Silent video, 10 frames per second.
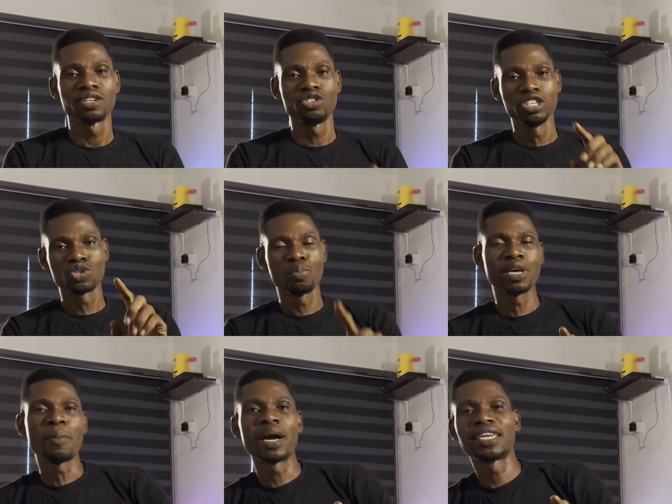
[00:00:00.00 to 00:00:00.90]
you need to
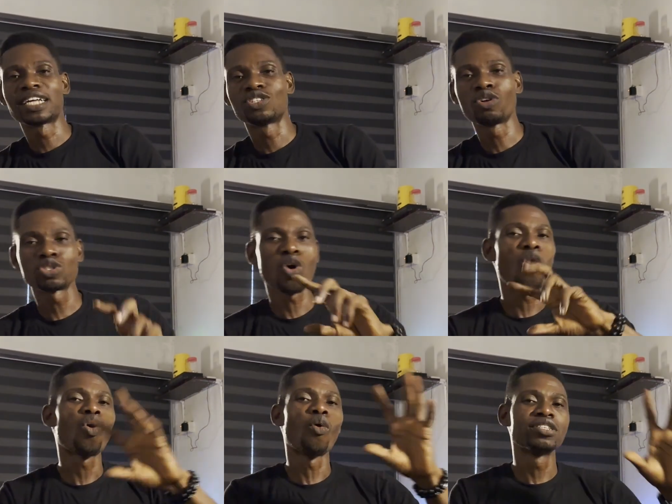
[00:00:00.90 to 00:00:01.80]
bear in mind that not
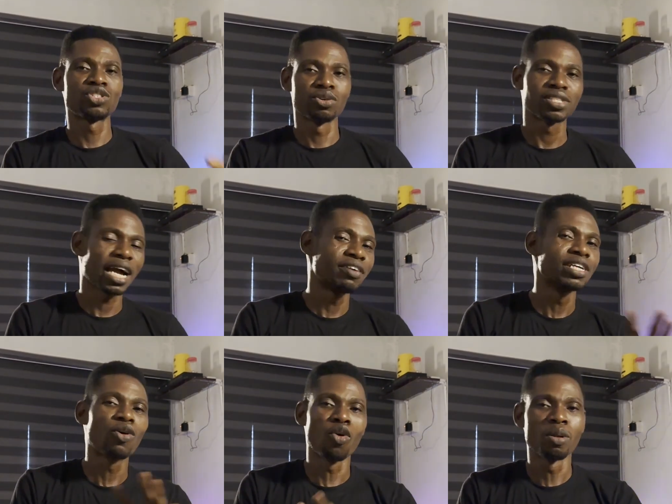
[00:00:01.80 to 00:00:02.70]
all questions carry
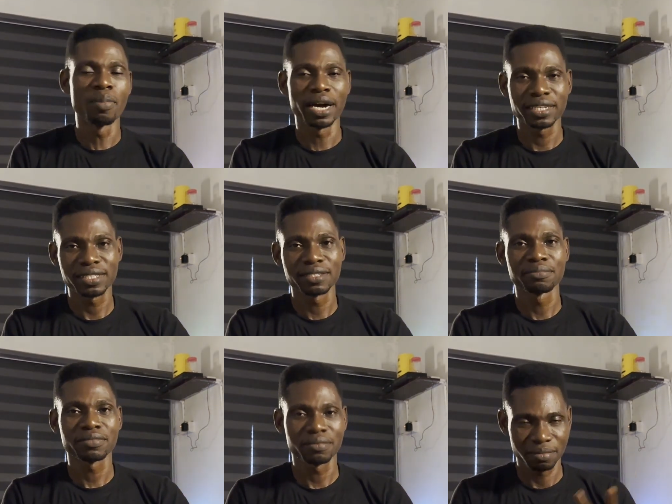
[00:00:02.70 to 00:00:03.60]
equal marks.
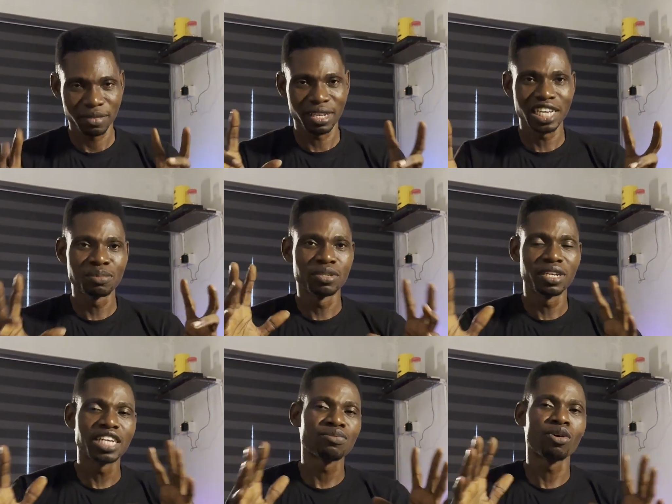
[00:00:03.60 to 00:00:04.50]

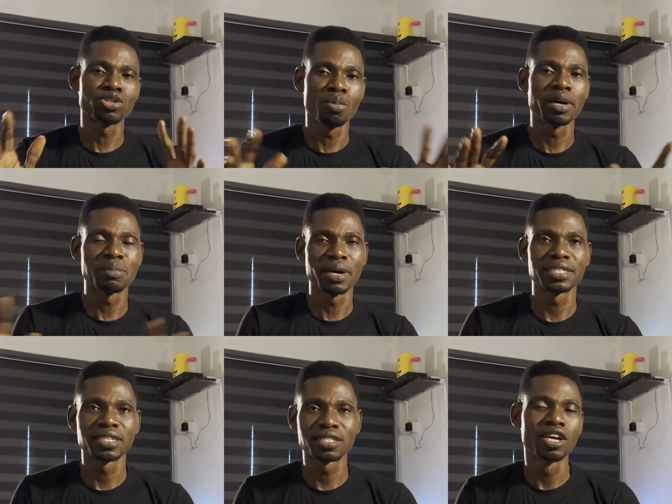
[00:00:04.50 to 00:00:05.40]
Let's focus on
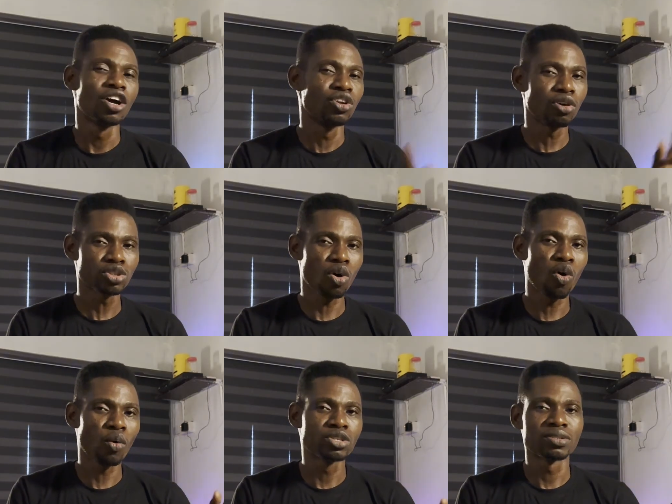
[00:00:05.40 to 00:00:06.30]
mathematics. Not
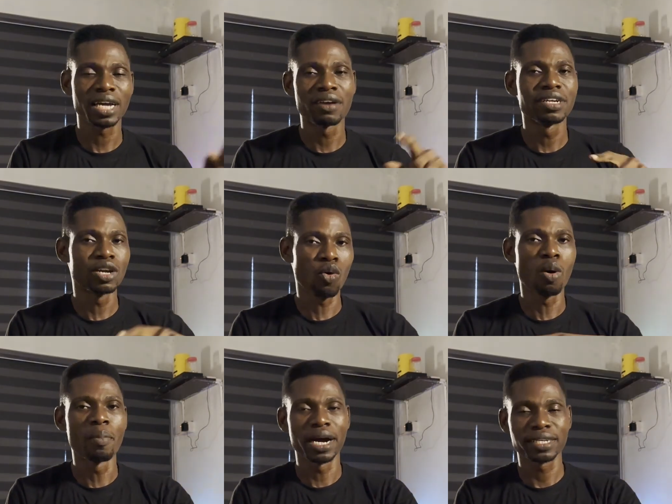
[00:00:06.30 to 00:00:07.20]
all questions carry
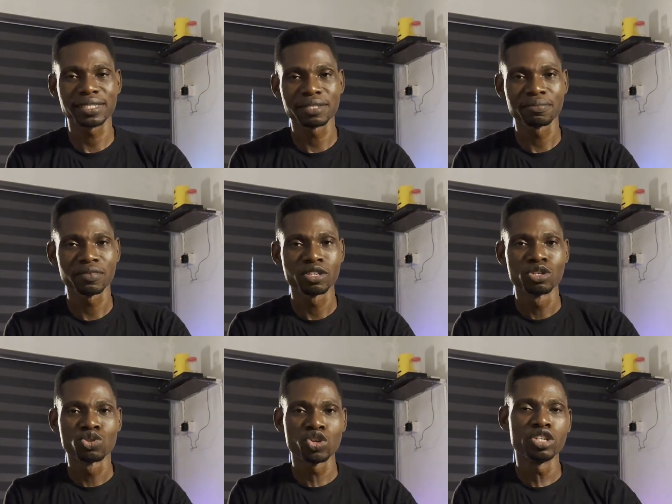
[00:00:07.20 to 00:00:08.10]
equal marks.
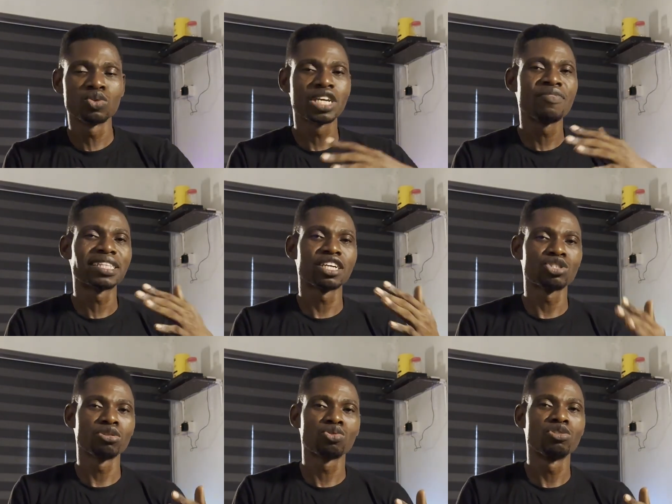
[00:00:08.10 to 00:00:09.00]
So you need to give
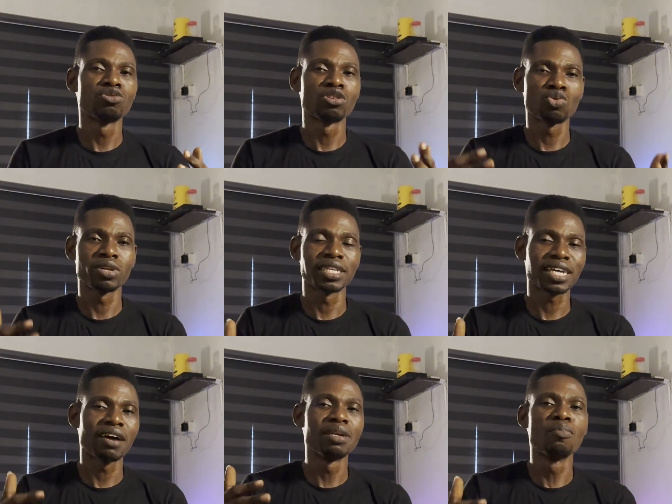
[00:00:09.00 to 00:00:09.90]
attention to those ones that
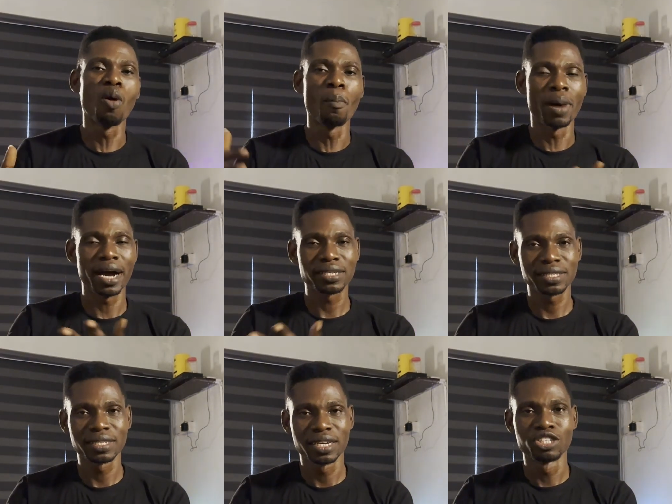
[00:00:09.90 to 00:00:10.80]
carry more
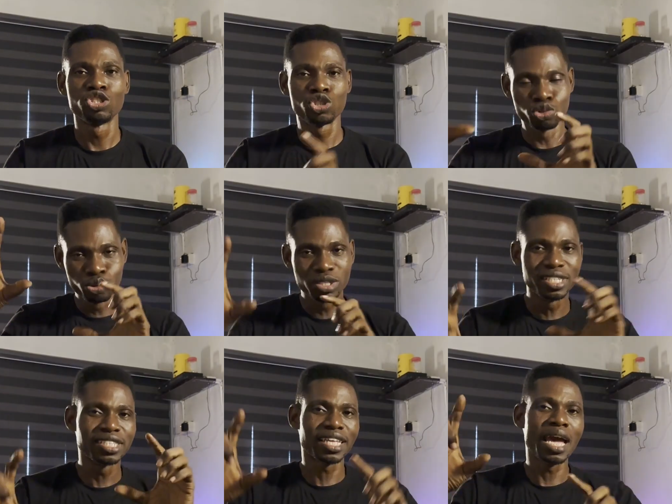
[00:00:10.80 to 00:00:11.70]
marks should
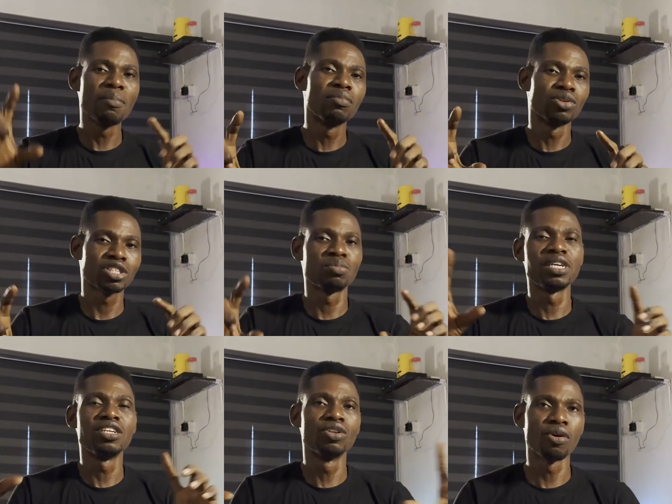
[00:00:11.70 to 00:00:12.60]
the time not
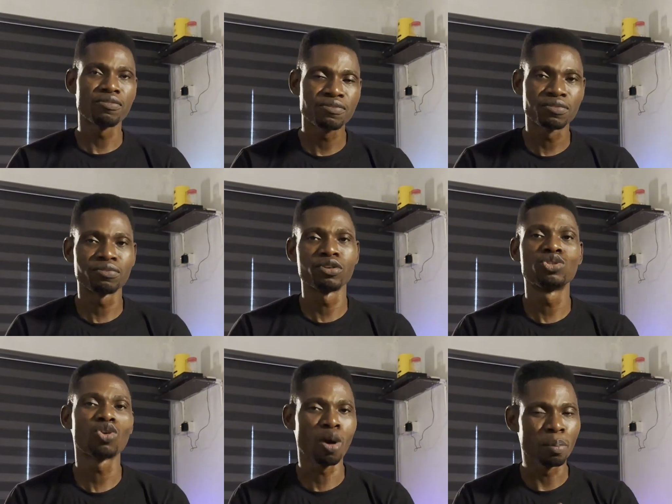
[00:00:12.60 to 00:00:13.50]
be enough for you
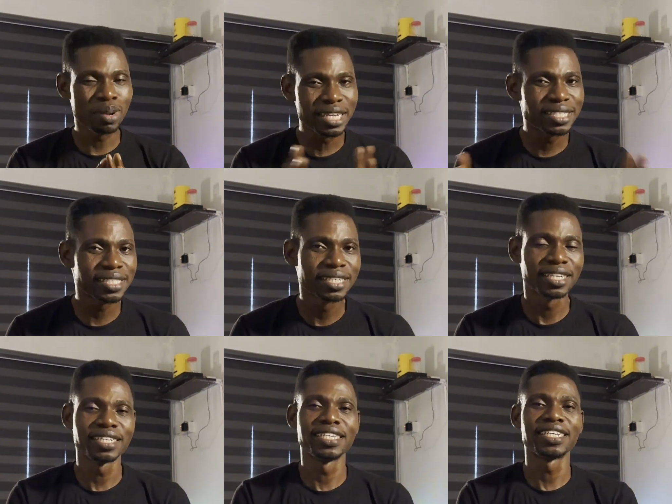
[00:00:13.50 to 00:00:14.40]
to complete
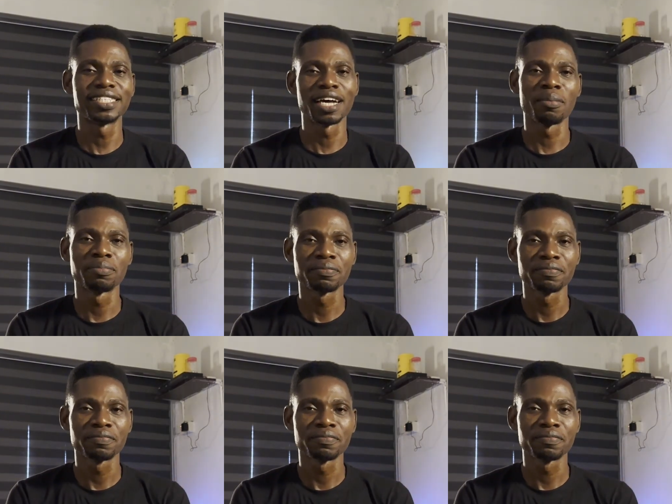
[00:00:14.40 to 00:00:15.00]
the exam.